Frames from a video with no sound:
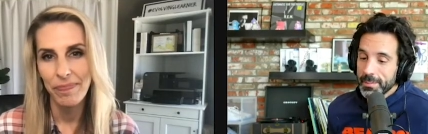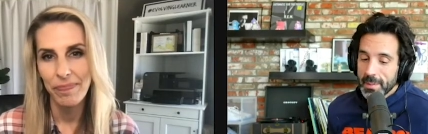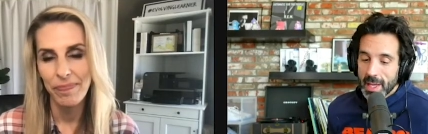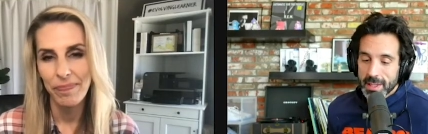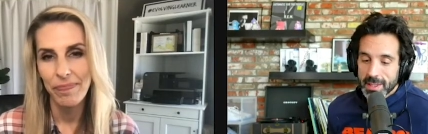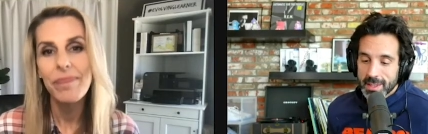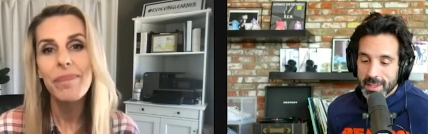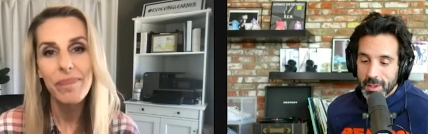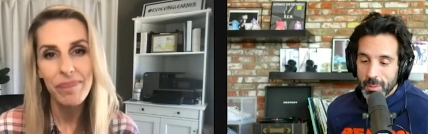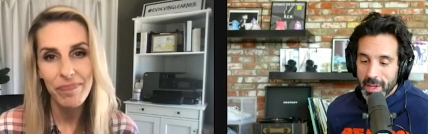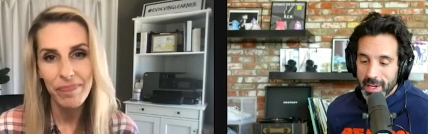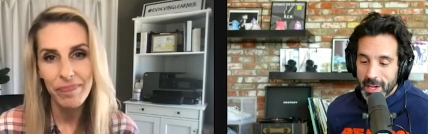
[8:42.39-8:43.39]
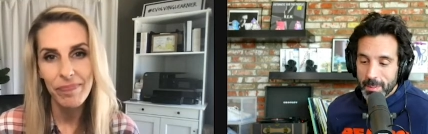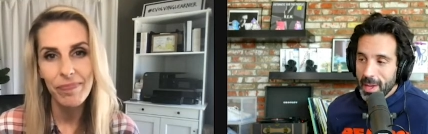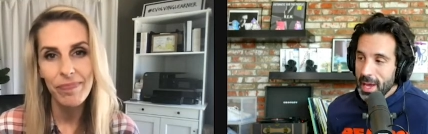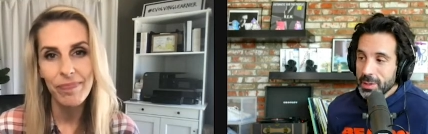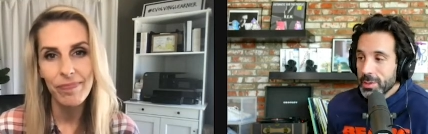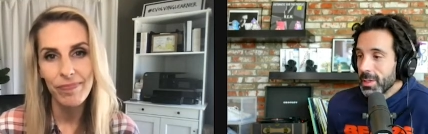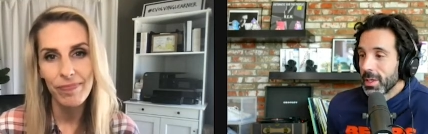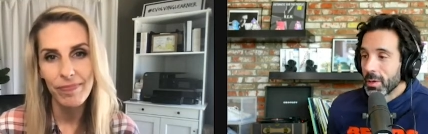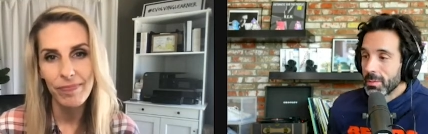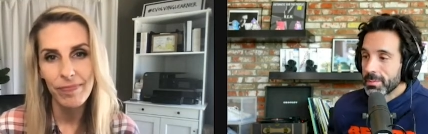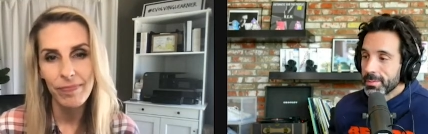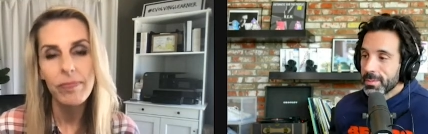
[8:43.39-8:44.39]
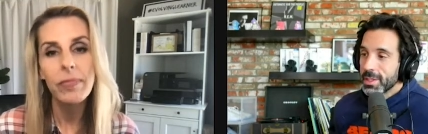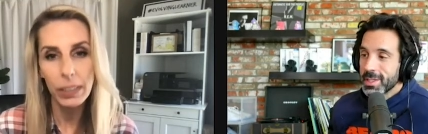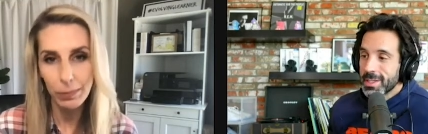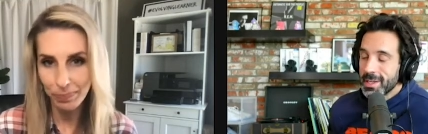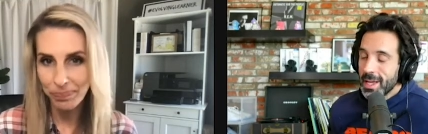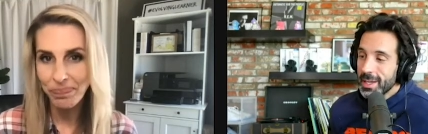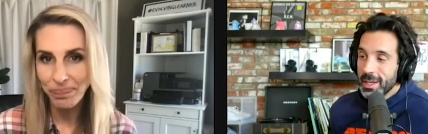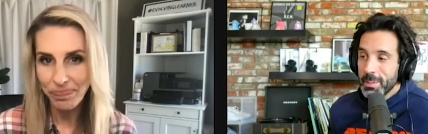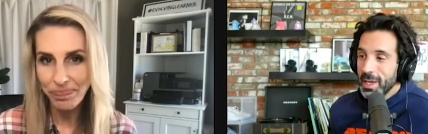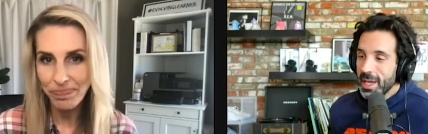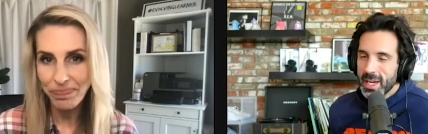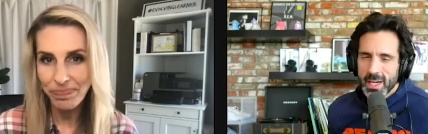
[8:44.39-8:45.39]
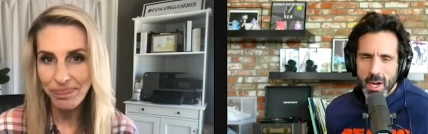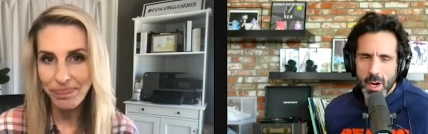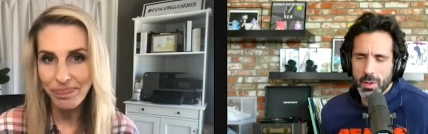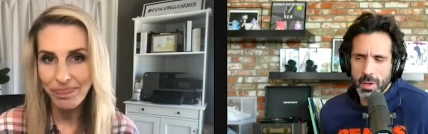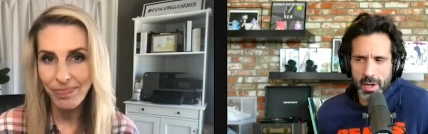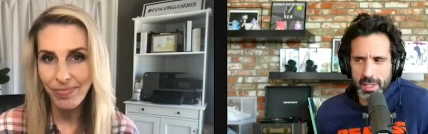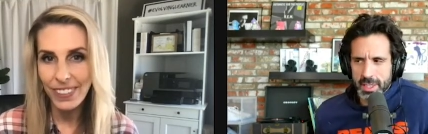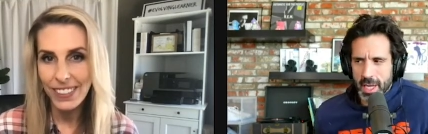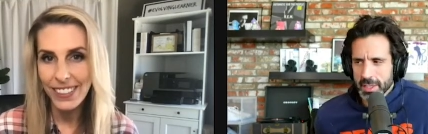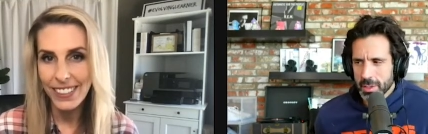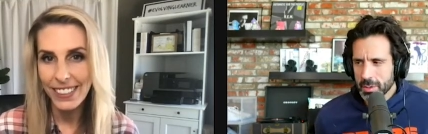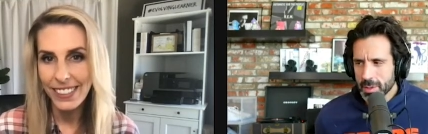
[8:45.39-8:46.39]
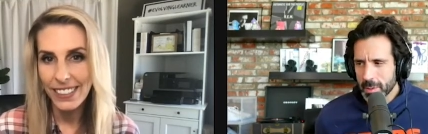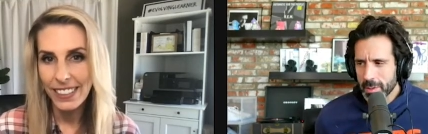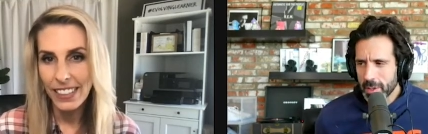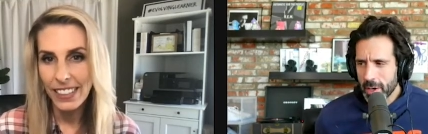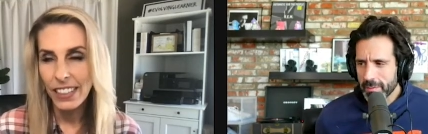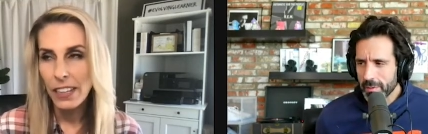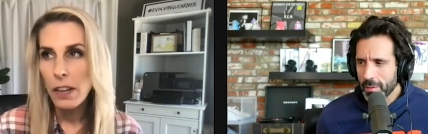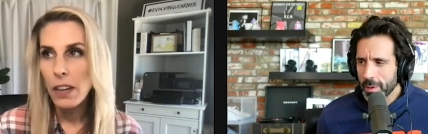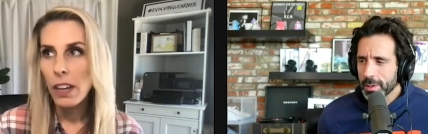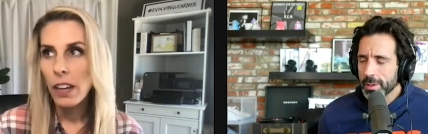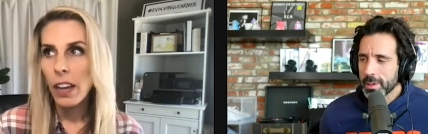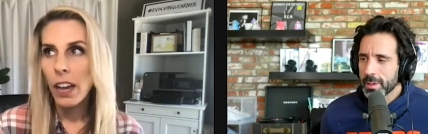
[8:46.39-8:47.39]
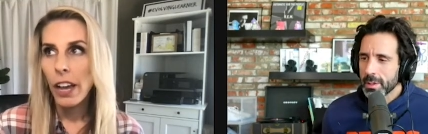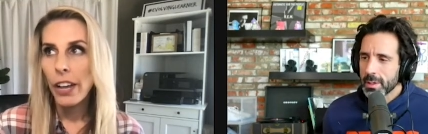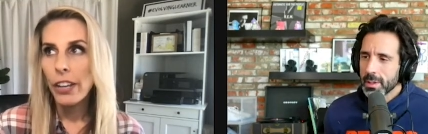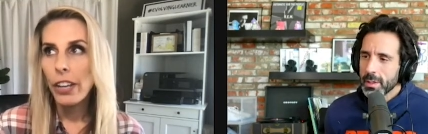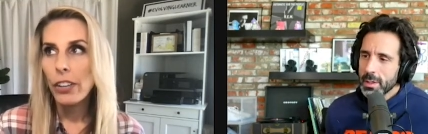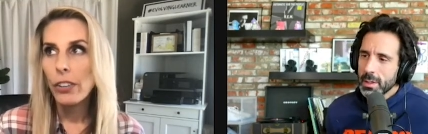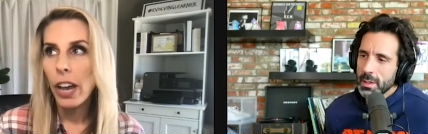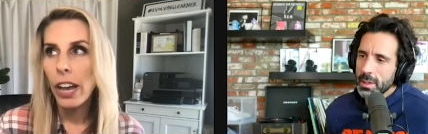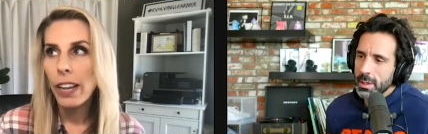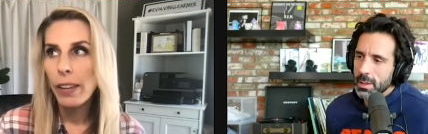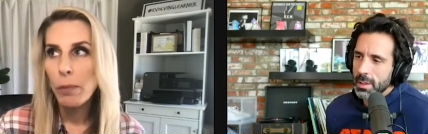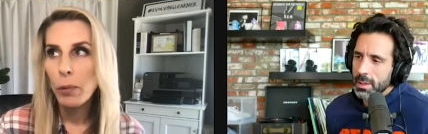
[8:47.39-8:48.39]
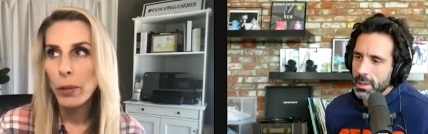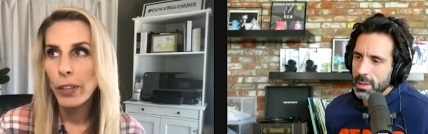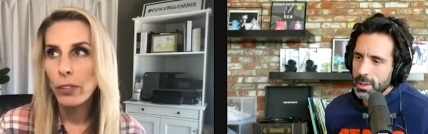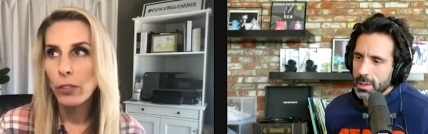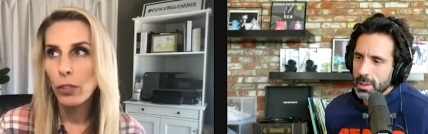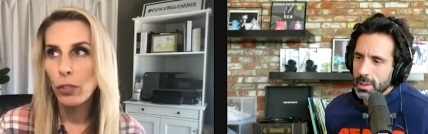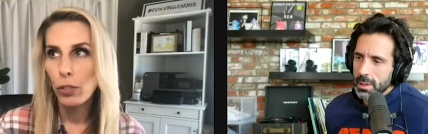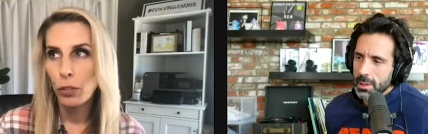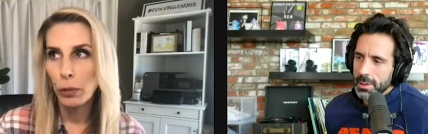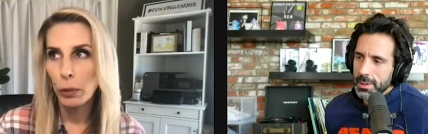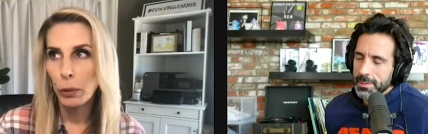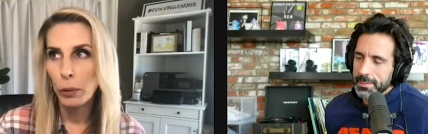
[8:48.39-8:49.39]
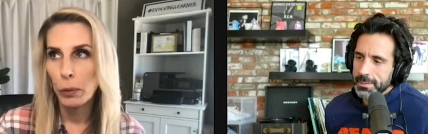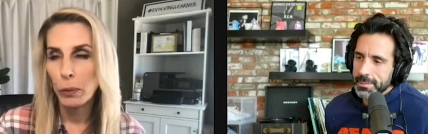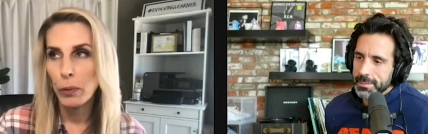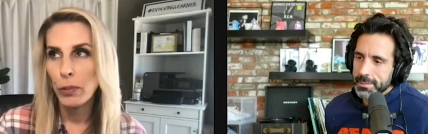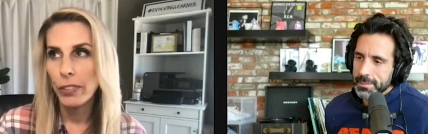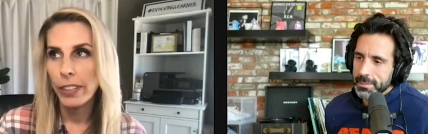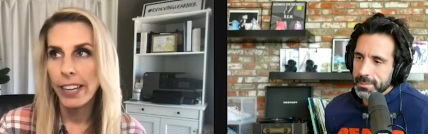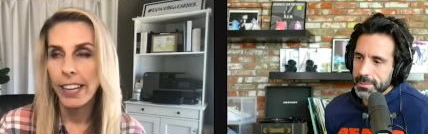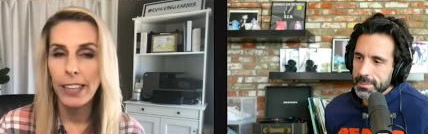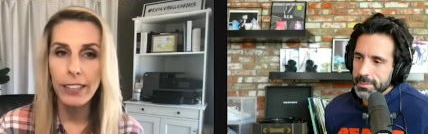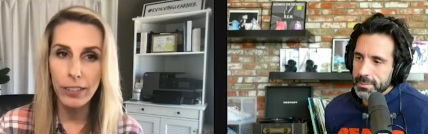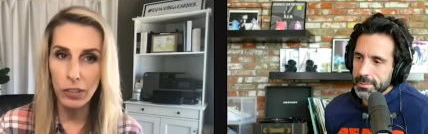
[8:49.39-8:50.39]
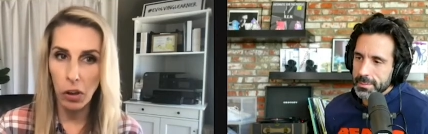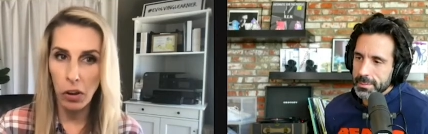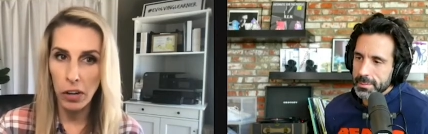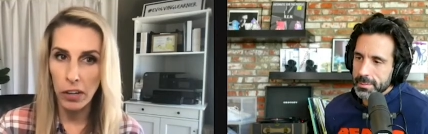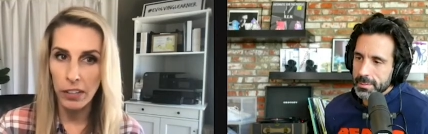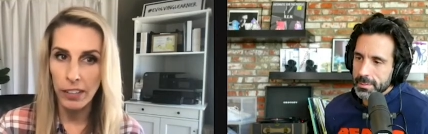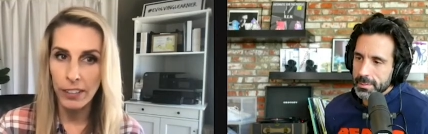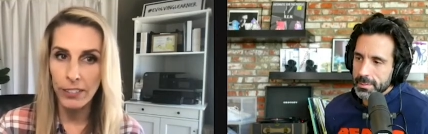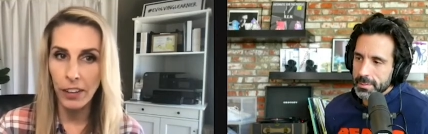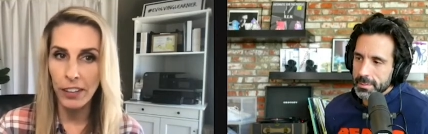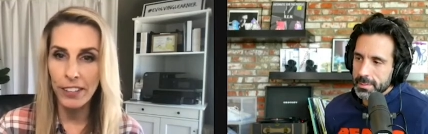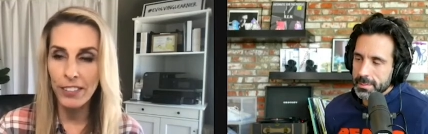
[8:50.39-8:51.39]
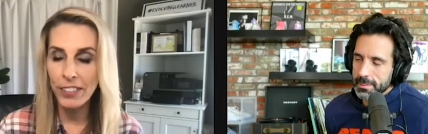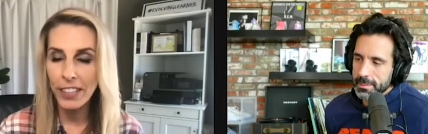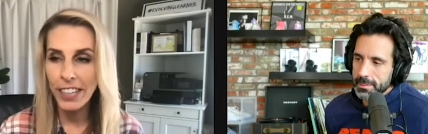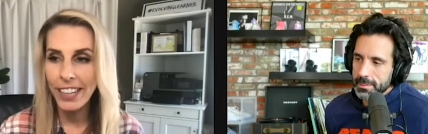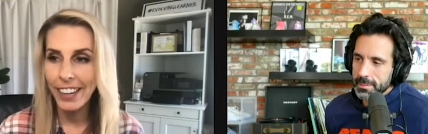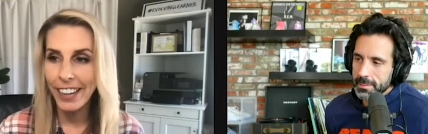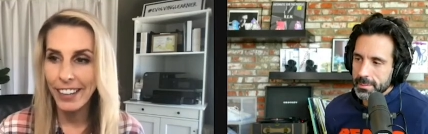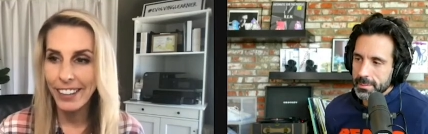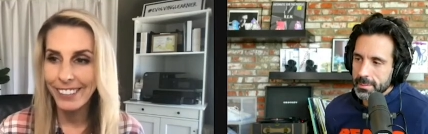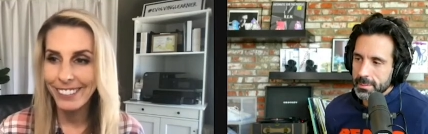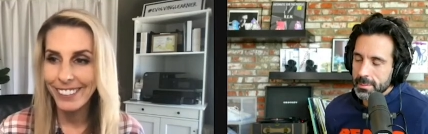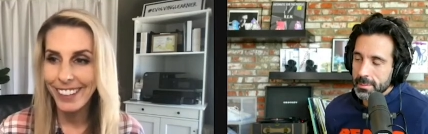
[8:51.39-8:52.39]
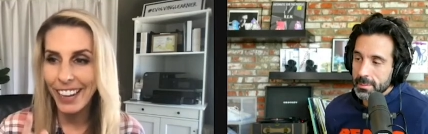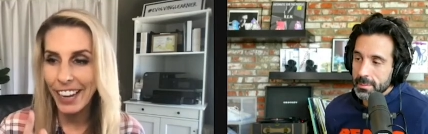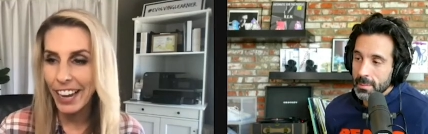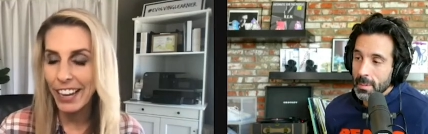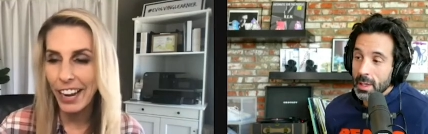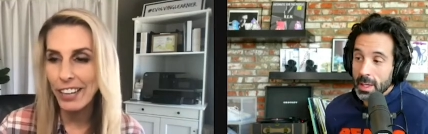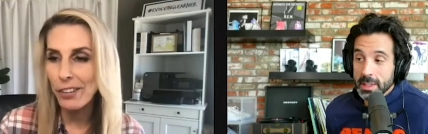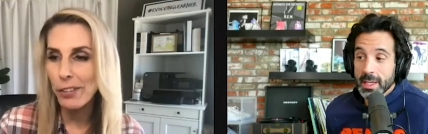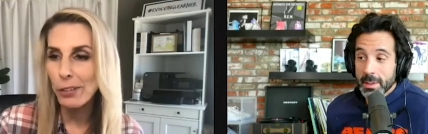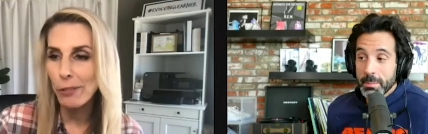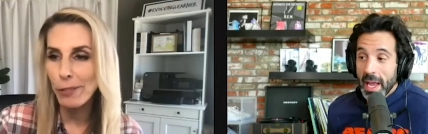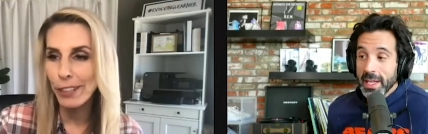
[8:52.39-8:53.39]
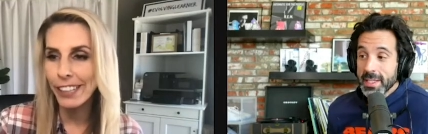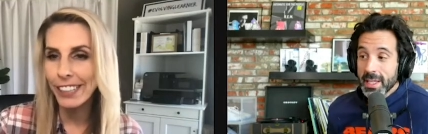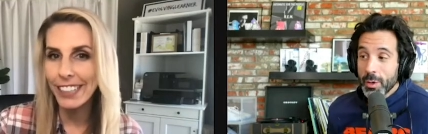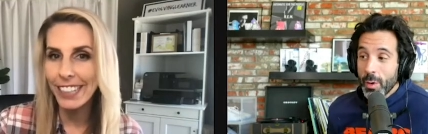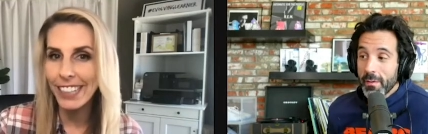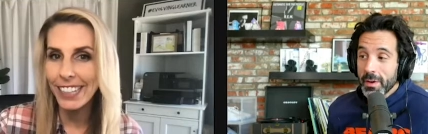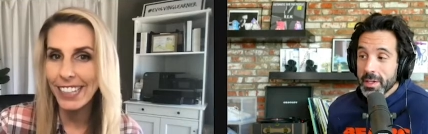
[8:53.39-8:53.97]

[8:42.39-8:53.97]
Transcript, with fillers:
Speaker 1: that's, you know, made an impact or, you know, just yep. it can be in and out or education. Who's someone you're grateful for?
Speaker 2: I am going to choose, and this is hard because honestly, I I, I know you'll basically feel like,
Speaker 1: whoever you